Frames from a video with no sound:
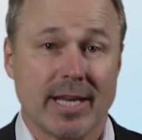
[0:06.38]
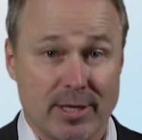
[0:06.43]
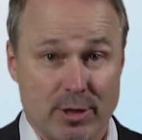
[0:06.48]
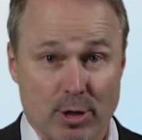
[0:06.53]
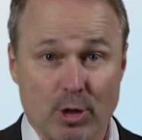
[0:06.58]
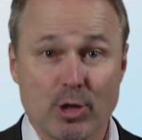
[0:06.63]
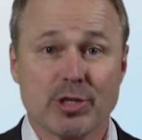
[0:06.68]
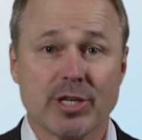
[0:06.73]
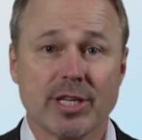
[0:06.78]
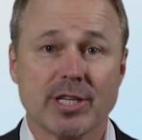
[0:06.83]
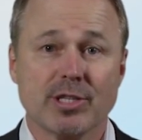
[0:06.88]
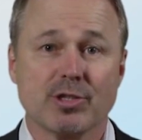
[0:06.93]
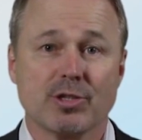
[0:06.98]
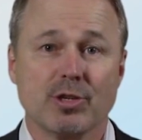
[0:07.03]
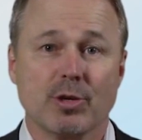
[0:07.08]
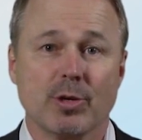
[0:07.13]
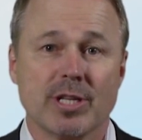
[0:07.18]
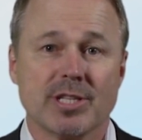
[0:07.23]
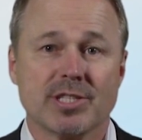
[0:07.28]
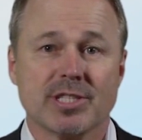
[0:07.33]
and nursing
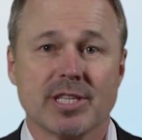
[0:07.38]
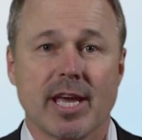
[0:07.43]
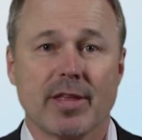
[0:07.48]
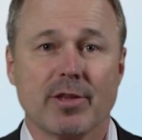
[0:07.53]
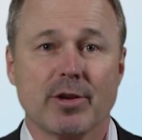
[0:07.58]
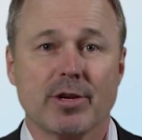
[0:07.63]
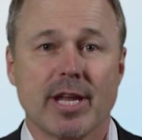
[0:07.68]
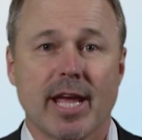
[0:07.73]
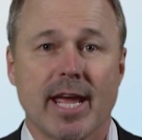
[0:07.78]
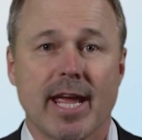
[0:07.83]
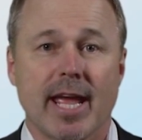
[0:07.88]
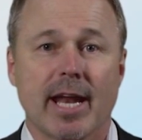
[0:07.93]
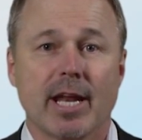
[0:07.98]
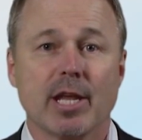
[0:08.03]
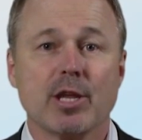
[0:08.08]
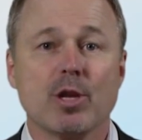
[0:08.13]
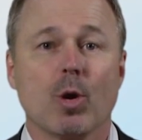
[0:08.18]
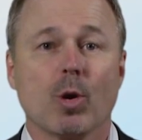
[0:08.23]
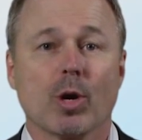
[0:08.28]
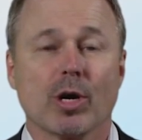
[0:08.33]
students the other day at a
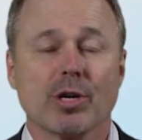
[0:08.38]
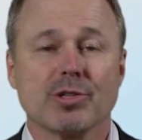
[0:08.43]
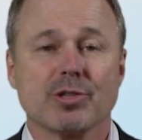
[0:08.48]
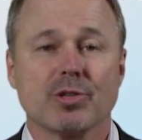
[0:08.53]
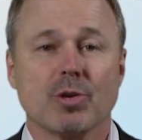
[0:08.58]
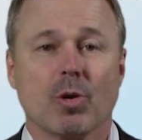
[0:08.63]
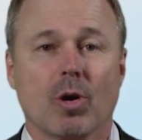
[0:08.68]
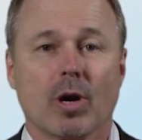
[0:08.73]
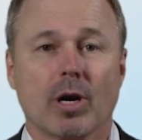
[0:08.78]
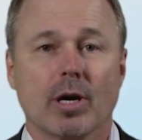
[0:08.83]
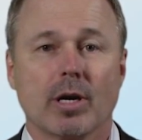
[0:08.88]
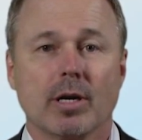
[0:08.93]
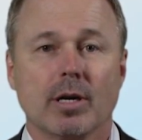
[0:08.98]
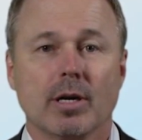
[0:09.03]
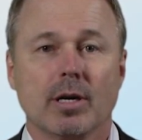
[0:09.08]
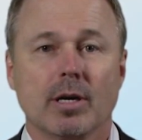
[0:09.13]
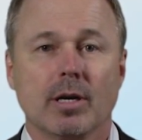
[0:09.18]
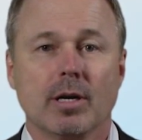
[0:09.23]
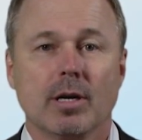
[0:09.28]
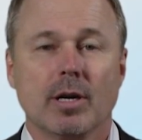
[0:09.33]
yogurt store.
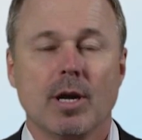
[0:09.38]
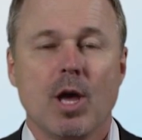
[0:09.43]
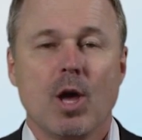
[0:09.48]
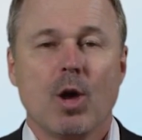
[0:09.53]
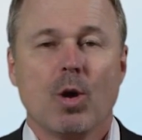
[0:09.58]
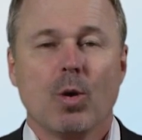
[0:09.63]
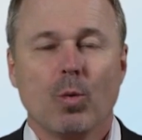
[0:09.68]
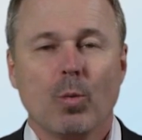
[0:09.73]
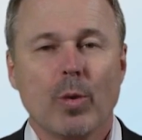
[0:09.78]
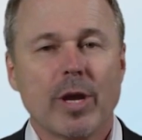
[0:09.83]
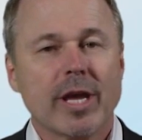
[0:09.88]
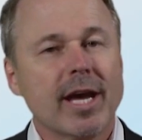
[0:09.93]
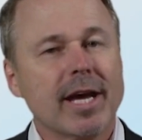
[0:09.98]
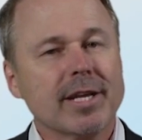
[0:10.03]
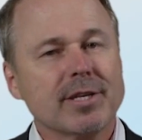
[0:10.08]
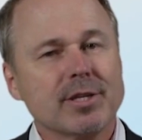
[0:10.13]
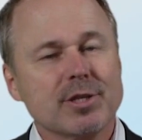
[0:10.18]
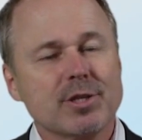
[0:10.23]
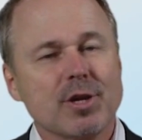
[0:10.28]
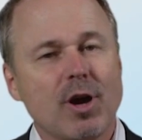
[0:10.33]
We
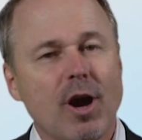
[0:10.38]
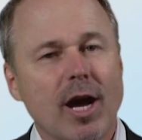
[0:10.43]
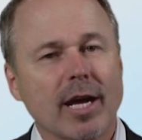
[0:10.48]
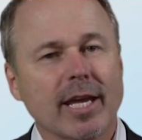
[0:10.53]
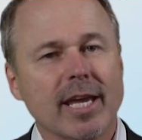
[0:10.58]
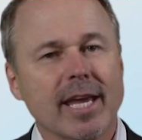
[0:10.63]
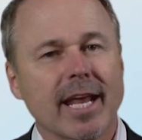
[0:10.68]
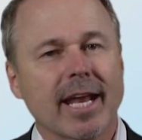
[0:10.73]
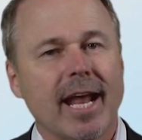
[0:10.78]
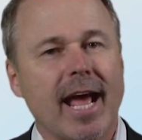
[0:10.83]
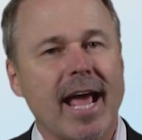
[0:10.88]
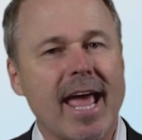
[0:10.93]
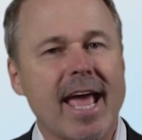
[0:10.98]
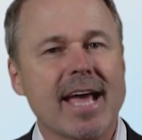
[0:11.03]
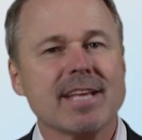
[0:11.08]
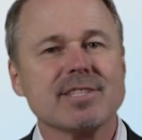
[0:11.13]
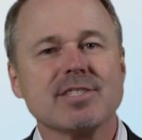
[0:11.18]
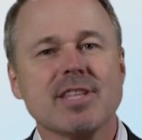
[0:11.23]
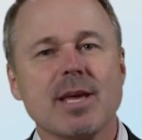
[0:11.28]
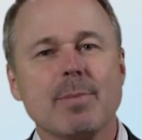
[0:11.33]
got to talking and I
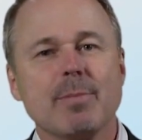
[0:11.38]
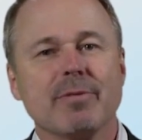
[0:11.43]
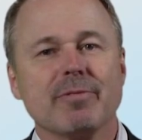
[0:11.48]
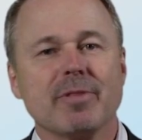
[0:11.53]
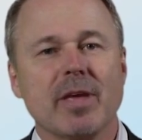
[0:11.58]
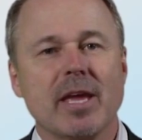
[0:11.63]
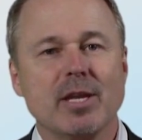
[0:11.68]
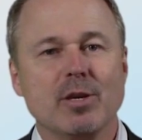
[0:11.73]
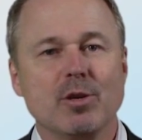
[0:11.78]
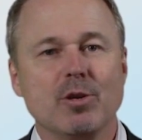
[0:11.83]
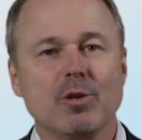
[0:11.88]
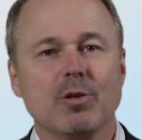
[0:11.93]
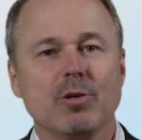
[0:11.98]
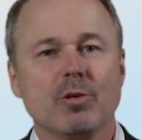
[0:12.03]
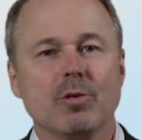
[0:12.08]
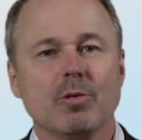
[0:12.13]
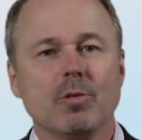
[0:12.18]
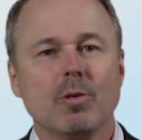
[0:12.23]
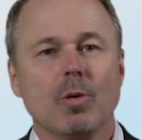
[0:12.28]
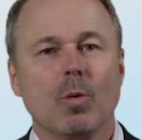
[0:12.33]
asked them if they
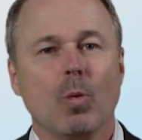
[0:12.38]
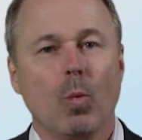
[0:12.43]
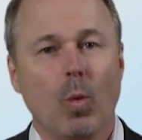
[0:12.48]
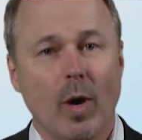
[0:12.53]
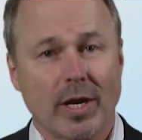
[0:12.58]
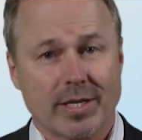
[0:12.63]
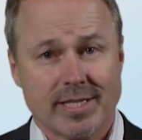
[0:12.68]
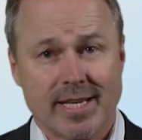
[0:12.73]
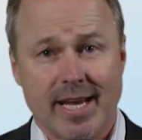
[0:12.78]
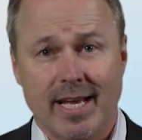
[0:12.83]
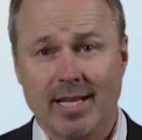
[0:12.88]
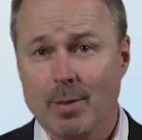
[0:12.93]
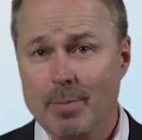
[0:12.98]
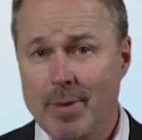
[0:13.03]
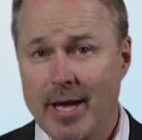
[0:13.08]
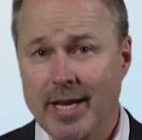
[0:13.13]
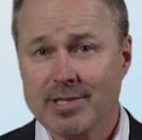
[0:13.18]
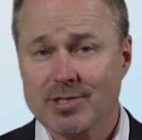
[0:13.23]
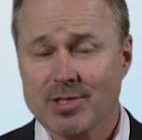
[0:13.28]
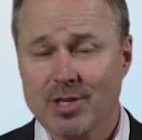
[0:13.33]
knew what
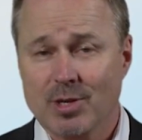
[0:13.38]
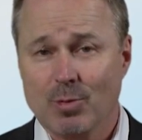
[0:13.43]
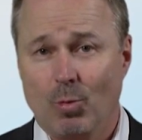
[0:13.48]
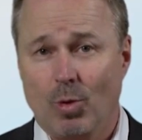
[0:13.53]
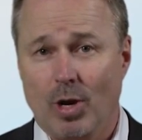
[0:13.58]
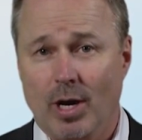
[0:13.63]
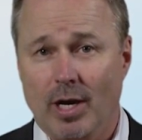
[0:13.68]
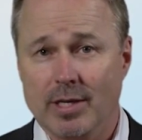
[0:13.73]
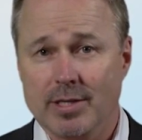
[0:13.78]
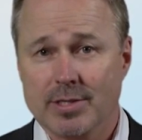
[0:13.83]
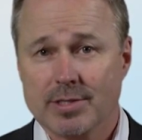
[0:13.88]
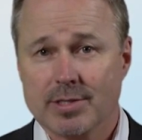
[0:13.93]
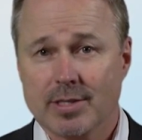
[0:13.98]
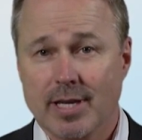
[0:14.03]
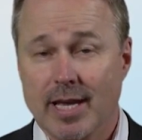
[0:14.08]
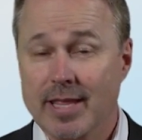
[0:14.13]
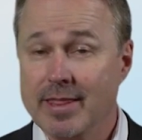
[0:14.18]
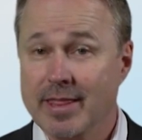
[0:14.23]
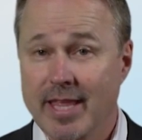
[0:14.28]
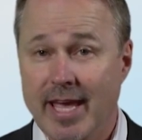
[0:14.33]
telemedicine was,
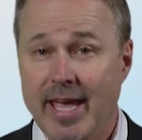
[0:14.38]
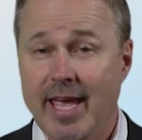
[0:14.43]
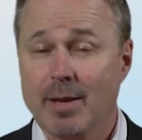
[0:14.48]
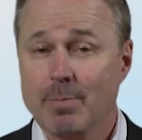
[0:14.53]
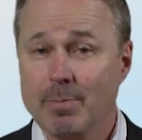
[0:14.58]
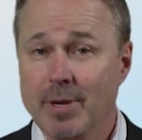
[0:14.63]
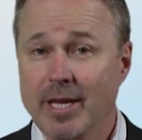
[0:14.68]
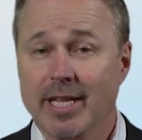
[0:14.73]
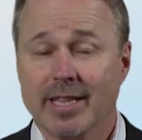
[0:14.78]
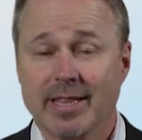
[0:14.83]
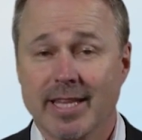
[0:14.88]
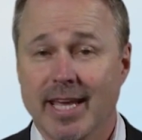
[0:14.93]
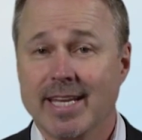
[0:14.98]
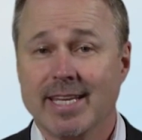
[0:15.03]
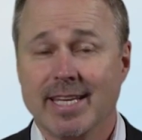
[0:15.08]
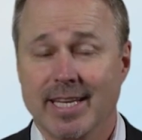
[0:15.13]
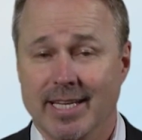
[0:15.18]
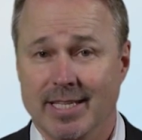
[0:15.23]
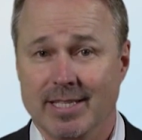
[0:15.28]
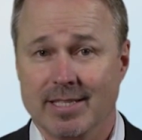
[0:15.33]
and they admitted they
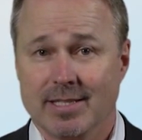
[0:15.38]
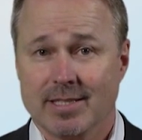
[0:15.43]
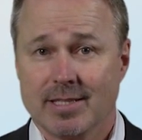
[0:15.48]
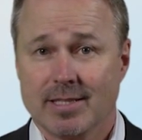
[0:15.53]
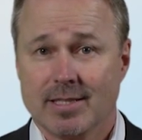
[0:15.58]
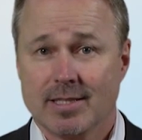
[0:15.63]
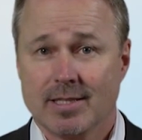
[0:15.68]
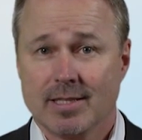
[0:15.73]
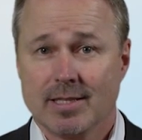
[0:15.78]
didn't.